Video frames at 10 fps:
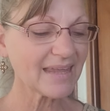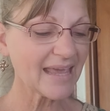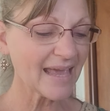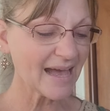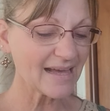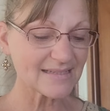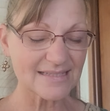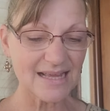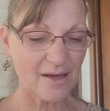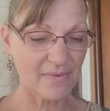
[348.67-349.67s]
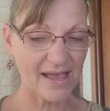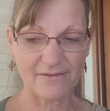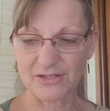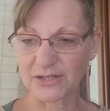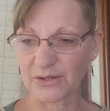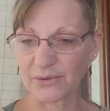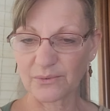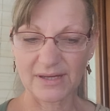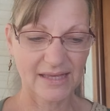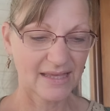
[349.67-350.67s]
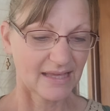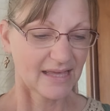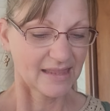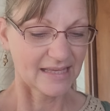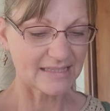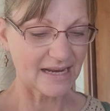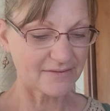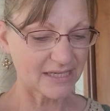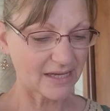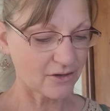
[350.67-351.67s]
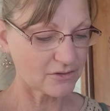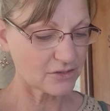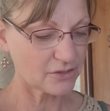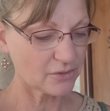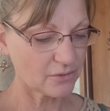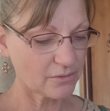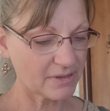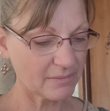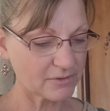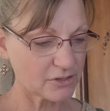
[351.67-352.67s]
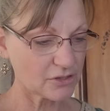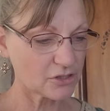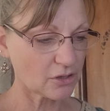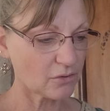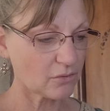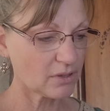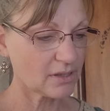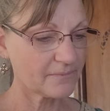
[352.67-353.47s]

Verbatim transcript: And um, I have two things I have to get here to be able to show.